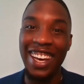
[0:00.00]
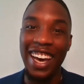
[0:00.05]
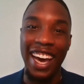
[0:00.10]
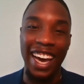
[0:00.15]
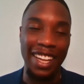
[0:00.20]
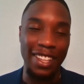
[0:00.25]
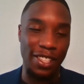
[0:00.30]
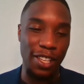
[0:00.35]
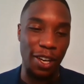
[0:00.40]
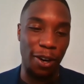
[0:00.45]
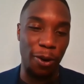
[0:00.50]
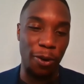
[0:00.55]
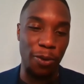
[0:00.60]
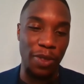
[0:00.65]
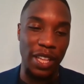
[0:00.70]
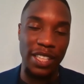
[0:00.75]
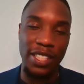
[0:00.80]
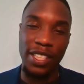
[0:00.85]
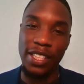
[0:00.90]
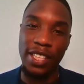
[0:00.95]
And so
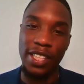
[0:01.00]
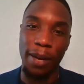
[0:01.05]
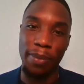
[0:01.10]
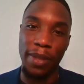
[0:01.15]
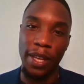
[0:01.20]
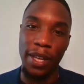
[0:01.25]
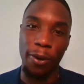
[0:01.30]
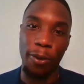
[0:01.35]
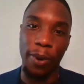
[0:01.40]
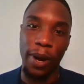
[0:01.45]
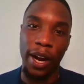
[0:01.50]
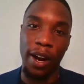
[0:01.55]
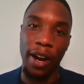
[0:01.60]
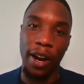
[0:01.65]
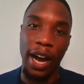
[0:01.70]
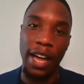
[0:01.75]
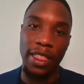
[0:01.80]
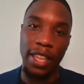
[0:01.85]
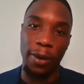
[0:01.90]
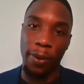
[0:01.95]
this is something
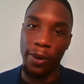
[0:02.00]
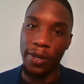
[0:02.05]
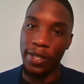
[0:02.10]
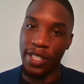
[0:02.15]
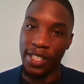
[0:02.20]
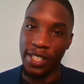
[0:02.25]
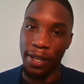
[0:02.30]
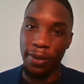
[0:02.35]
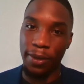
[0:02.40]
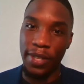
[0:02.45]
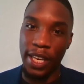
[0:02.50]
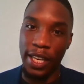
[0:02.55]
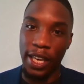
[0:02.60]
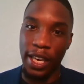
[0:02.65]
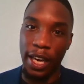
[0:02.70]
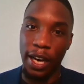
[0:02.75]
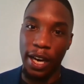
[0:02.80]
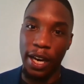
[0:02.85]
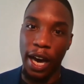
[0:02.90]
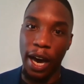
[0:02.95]
where I think we're still taking
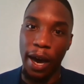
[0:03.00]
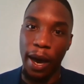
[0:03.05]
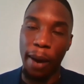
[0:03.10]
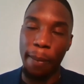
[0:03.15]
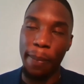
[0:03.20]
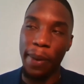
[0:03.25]
a